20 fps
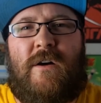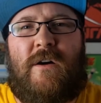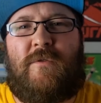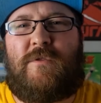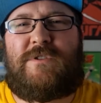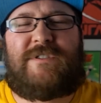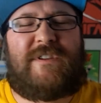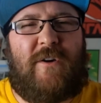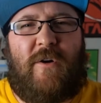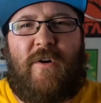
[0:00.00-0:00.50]

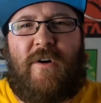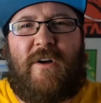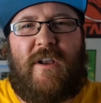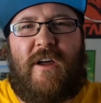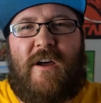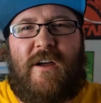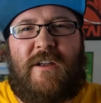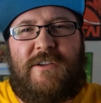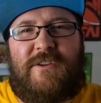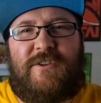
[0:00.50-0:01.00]
What's going
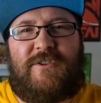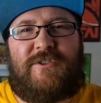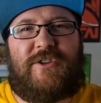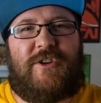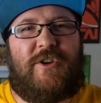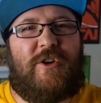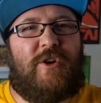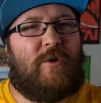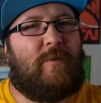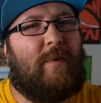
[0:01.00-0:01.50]
on,
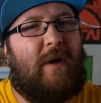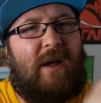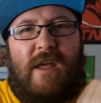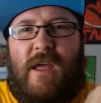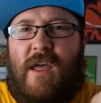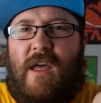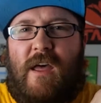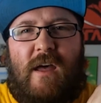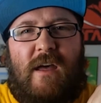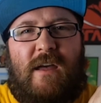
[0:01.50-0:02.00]
YouTube?
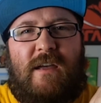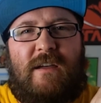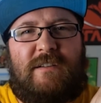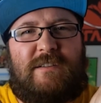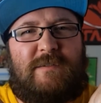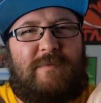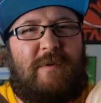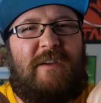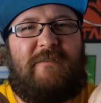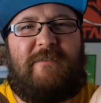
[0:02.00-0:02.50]

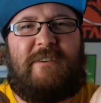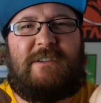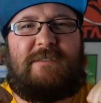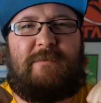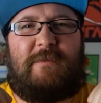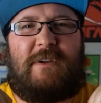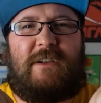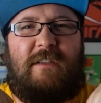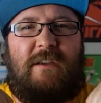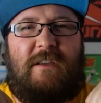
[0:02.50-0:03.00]
It's me,
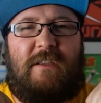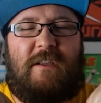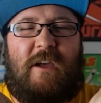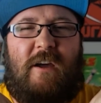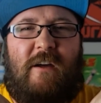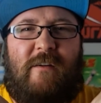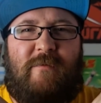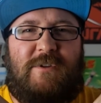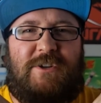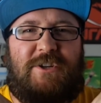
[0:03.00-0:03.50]
Vincent McLean, The
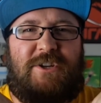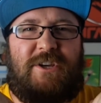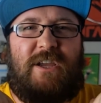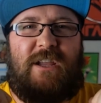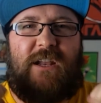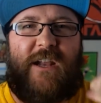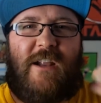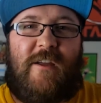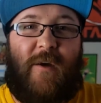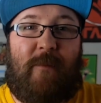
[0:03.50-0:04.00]
Comic
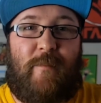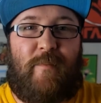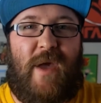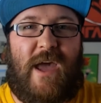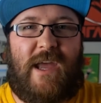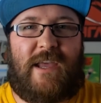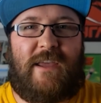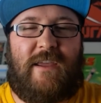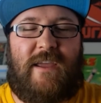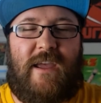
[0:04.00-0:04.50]
Machine, and I'm
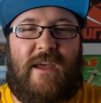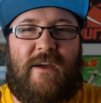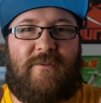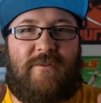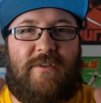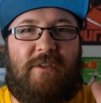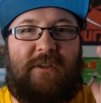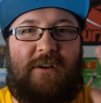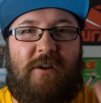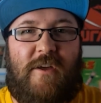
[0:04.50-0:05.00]
back again
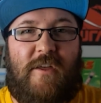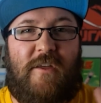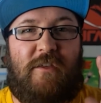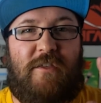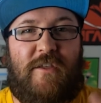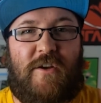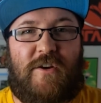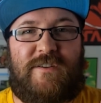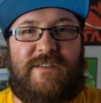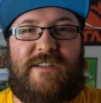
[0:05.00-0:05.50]
with another
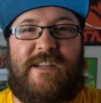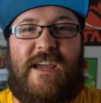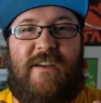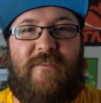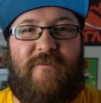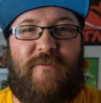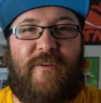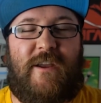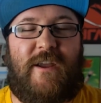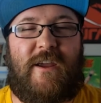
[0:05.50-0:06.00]

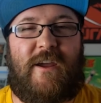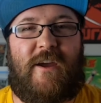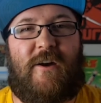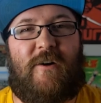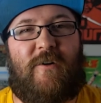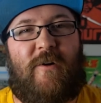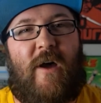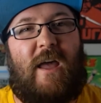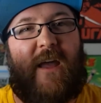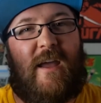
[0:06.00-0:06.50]
Thursday
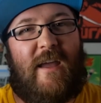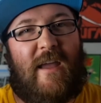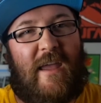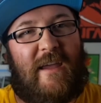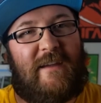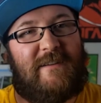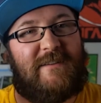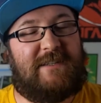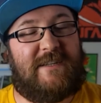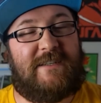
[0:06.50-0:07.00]
video.
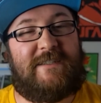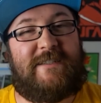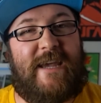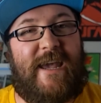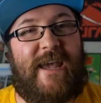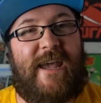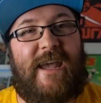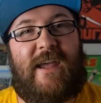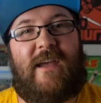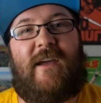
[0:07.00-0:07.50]
And
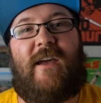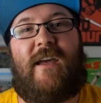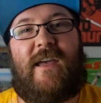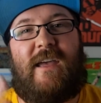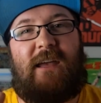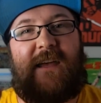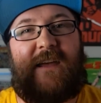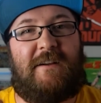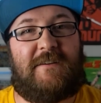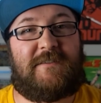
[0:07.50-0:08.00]
today,
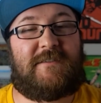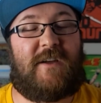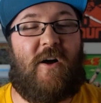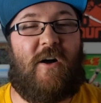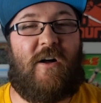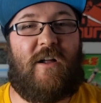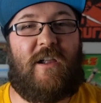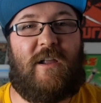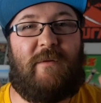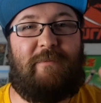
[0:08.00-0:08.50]
it is
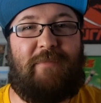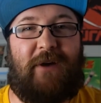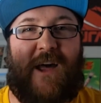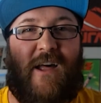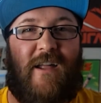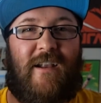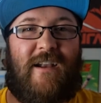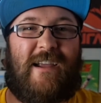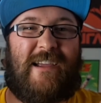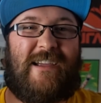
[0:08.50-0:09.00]
all
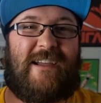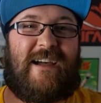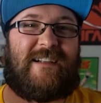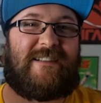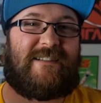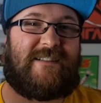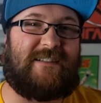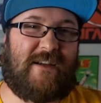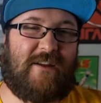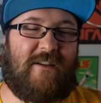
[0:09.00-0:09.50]
about
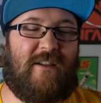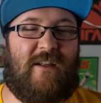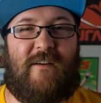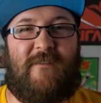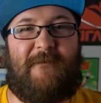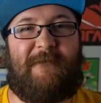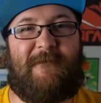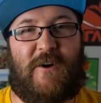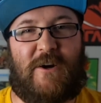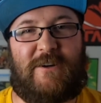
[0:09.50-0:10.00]

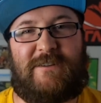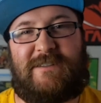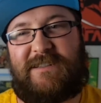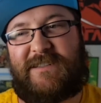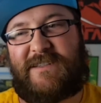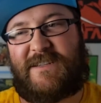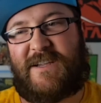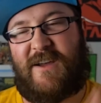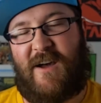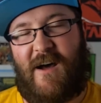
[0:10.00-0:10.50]
Godzilla
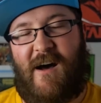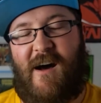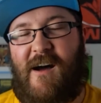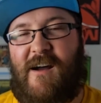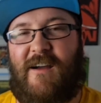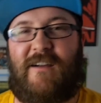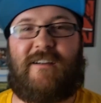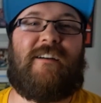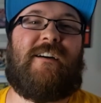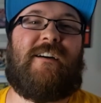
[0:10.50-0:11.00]
versus Kong.